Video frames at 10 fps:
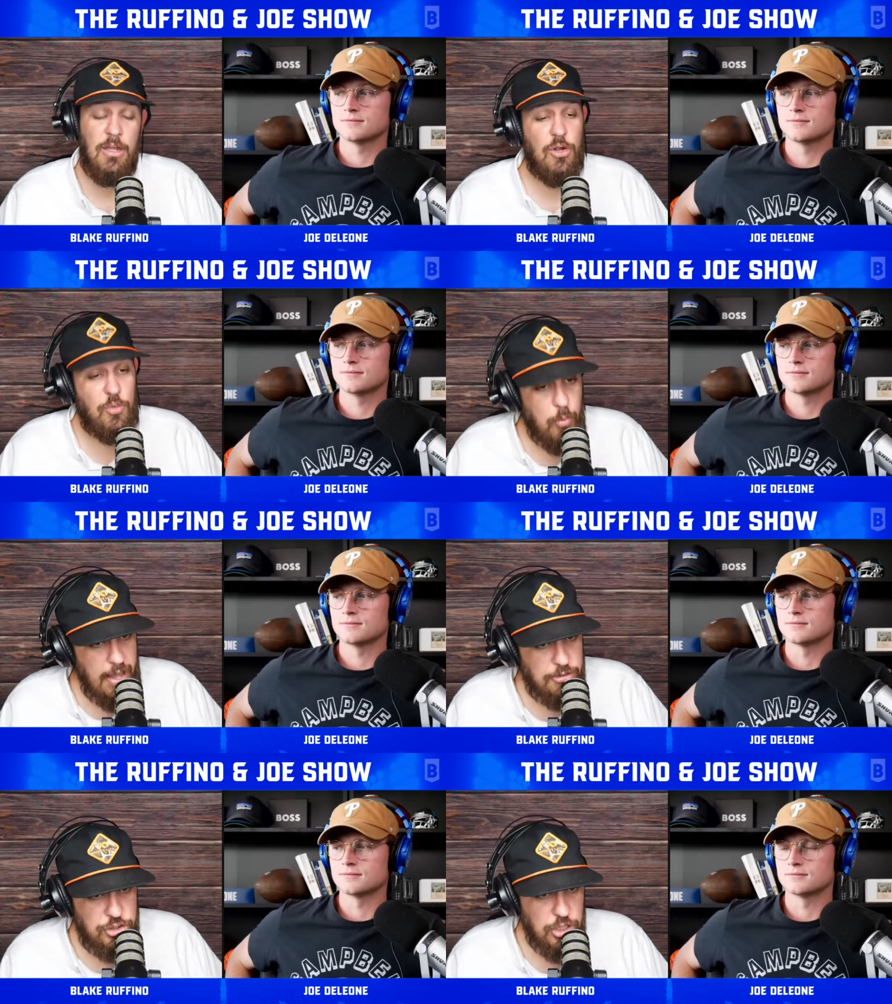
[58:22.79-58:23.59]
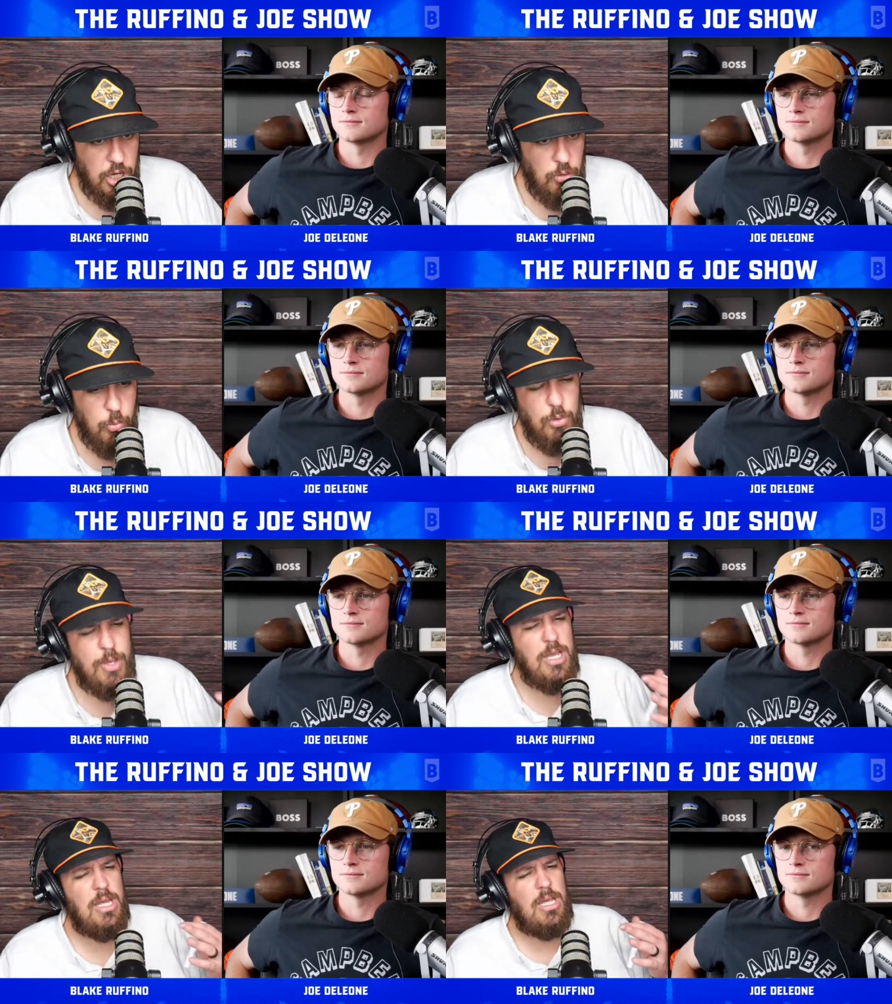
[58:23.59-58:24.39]
Speaker 1: Great show. What do
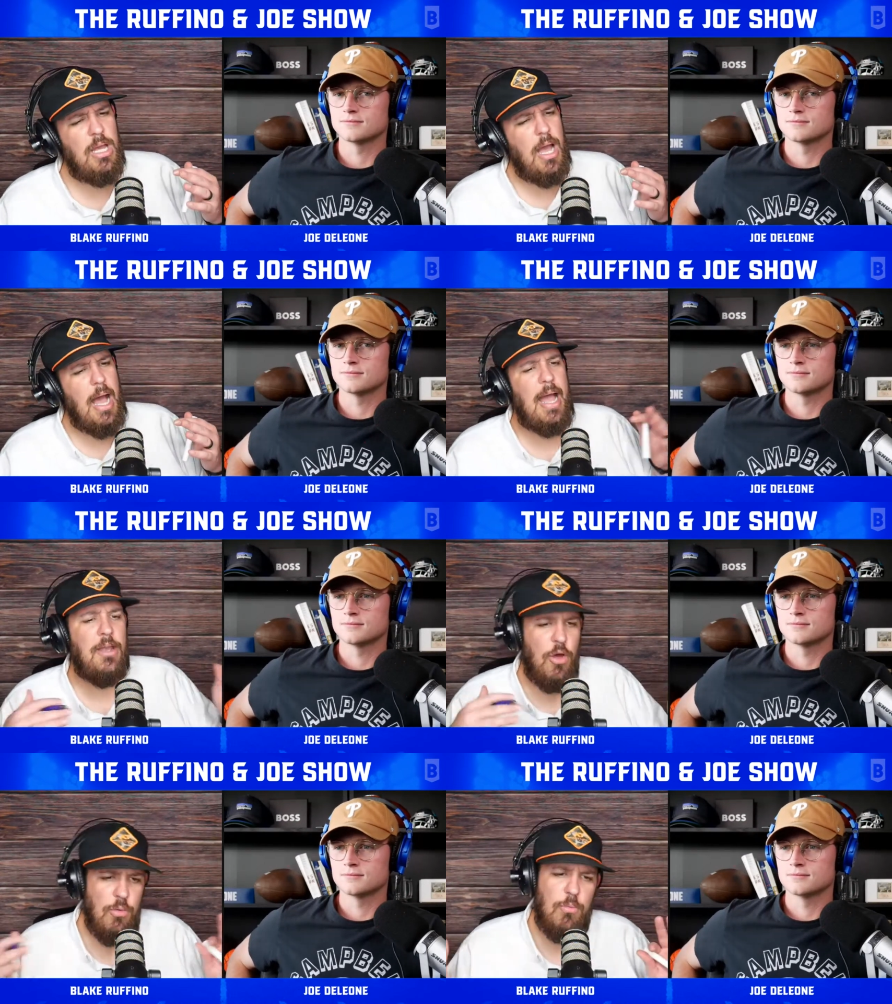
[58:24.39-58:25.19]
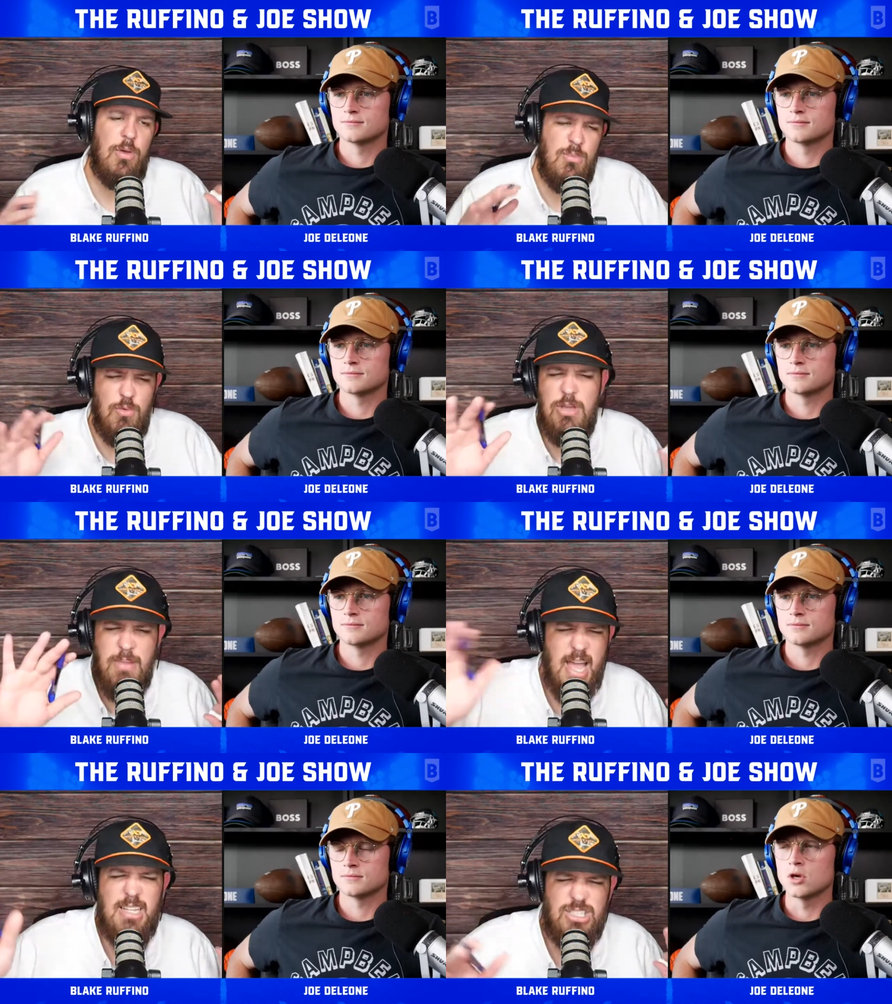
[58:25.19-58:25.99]
we? I know we we
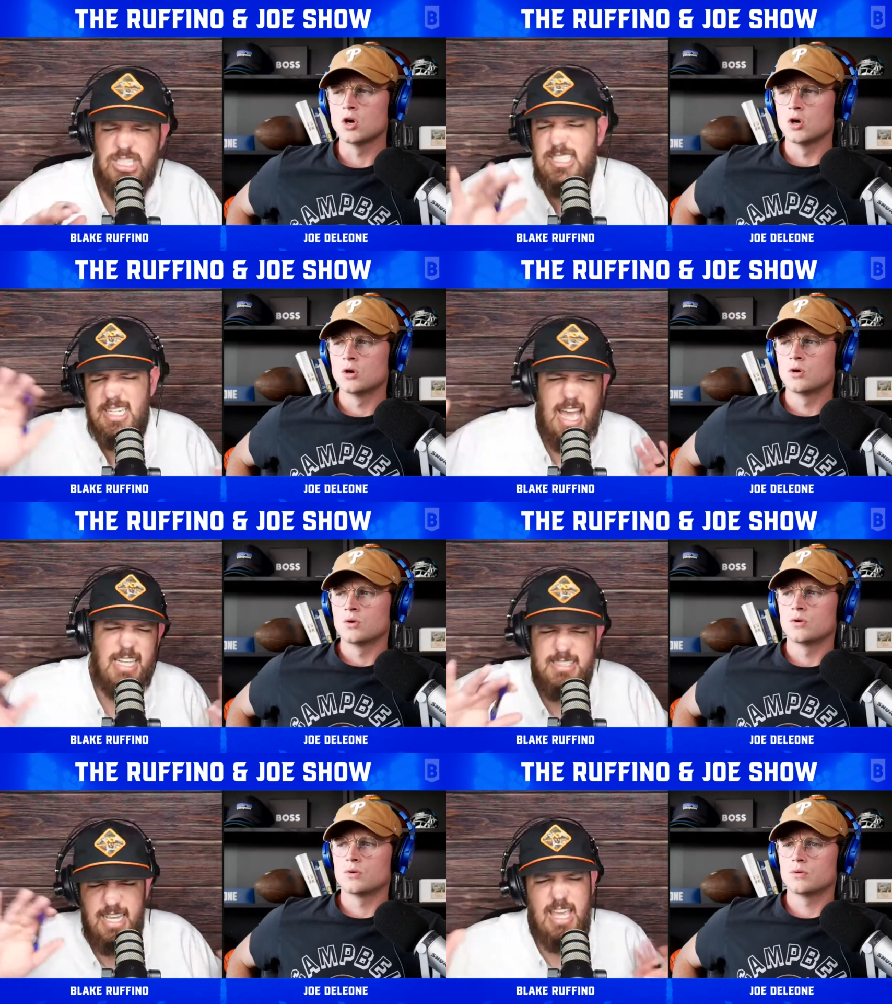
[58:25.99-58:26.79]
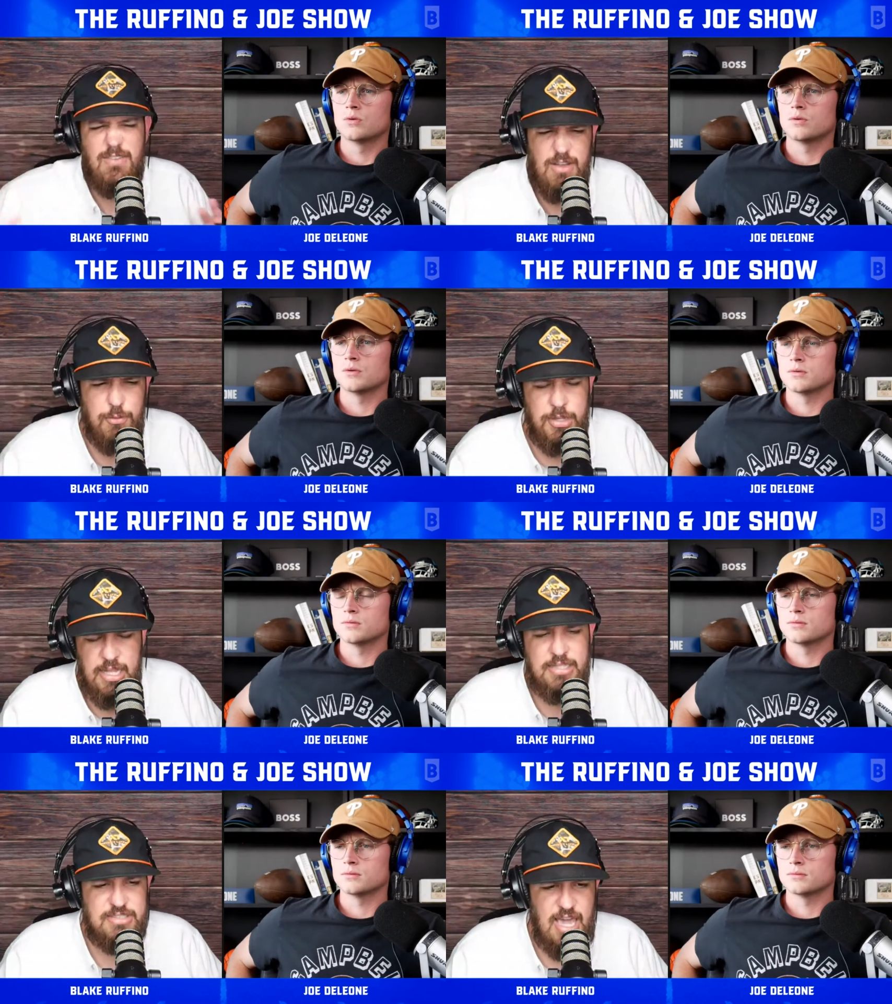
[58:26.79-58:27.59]
might just in case, like even if we
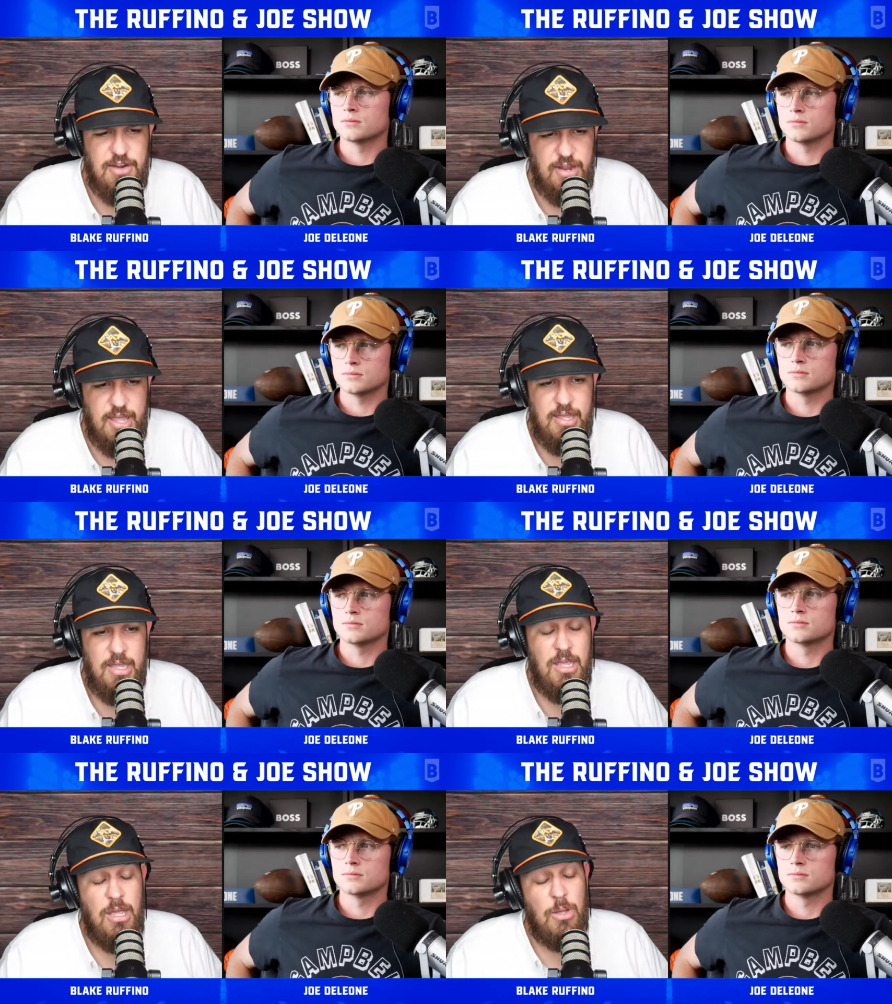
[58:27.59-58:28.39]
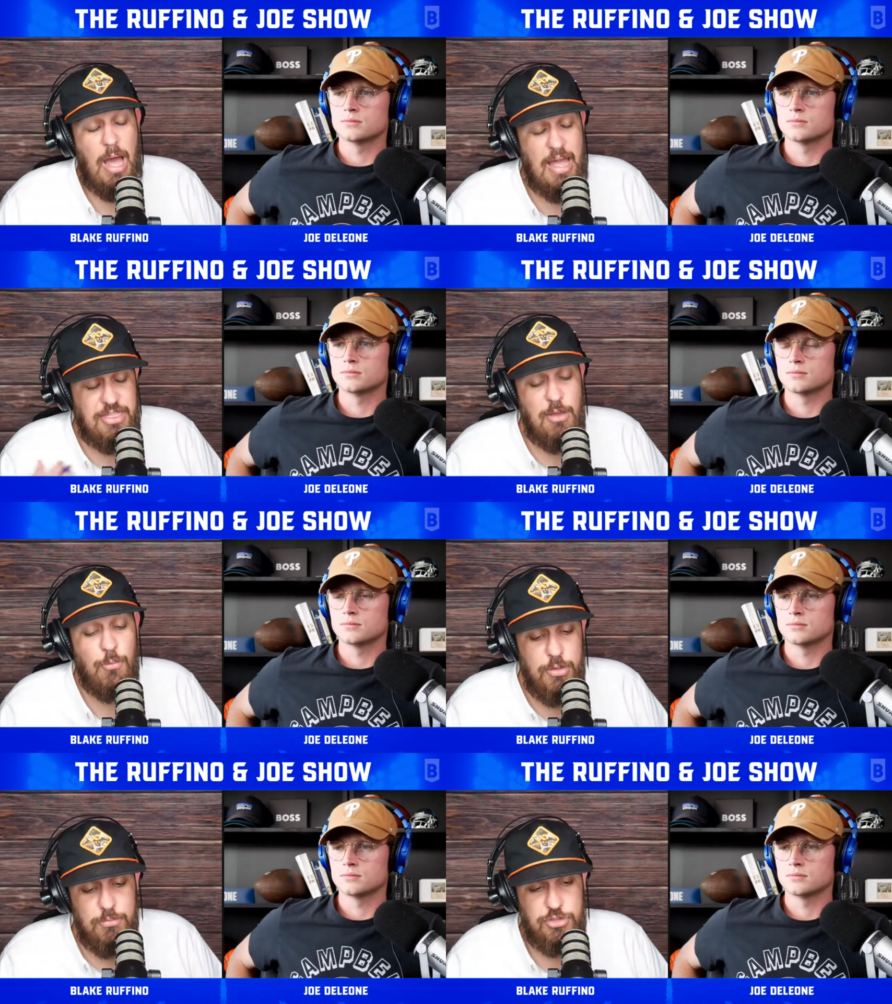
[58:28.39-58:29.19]
did Saturday, I think
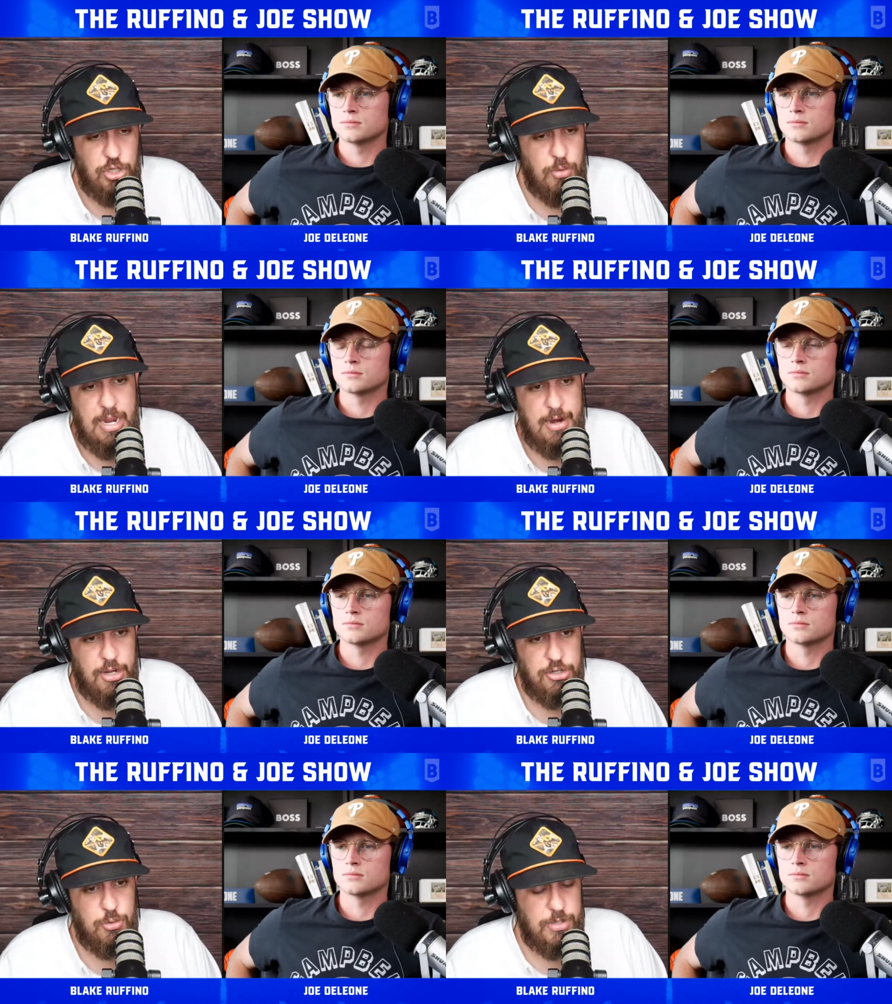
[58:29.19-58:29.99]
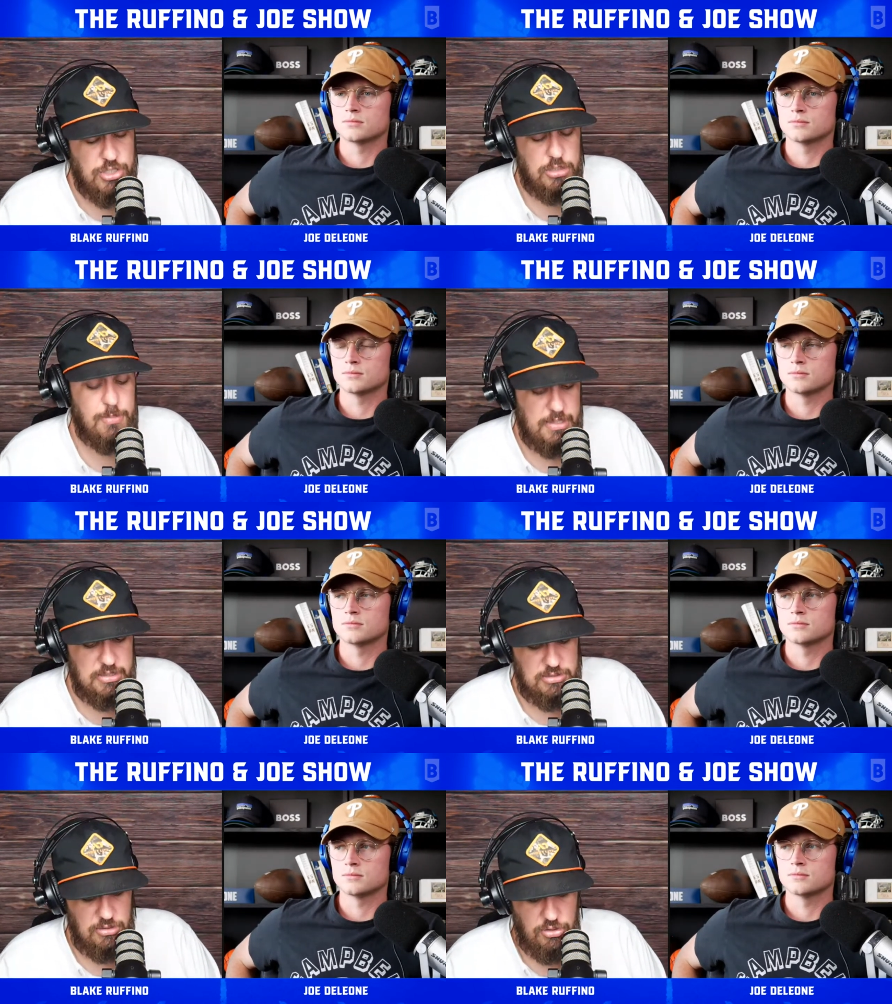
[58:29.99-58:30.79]
what Joe and I are going to do. We talked about
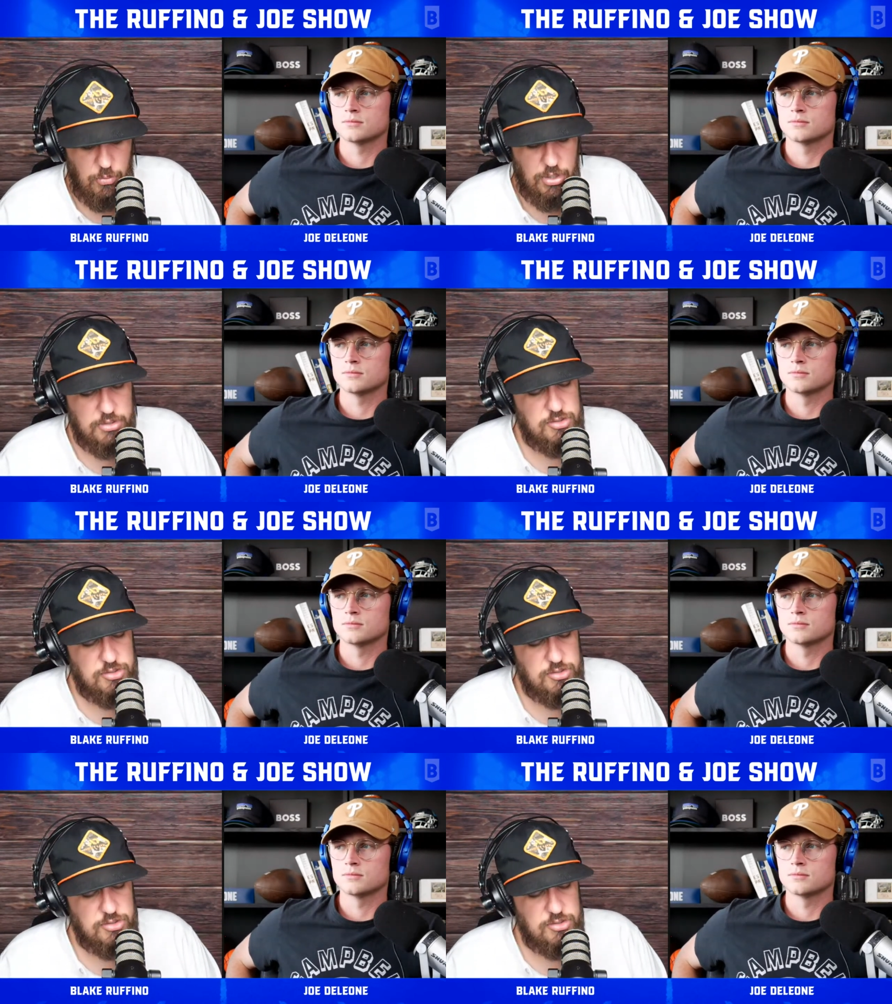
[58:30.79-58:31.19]
this a little. We're going to